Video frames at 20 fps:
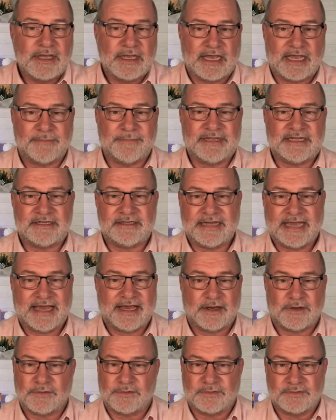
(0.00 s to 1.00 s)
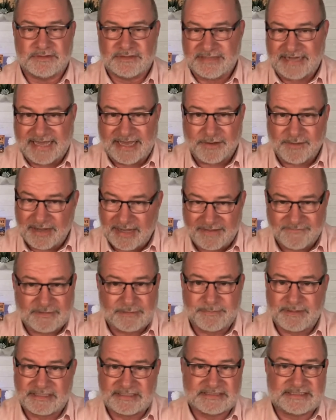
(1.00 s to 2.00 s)
I mean, now
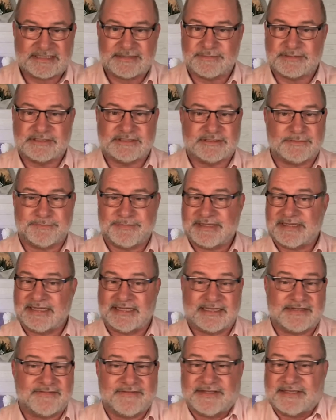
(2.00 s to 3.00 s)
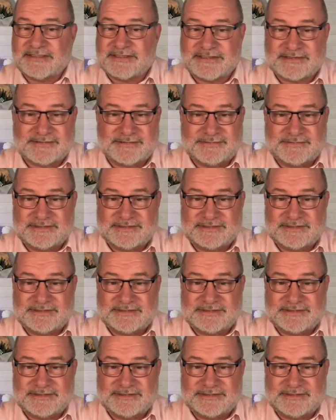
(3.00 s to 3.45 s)
everybody seems to be in this.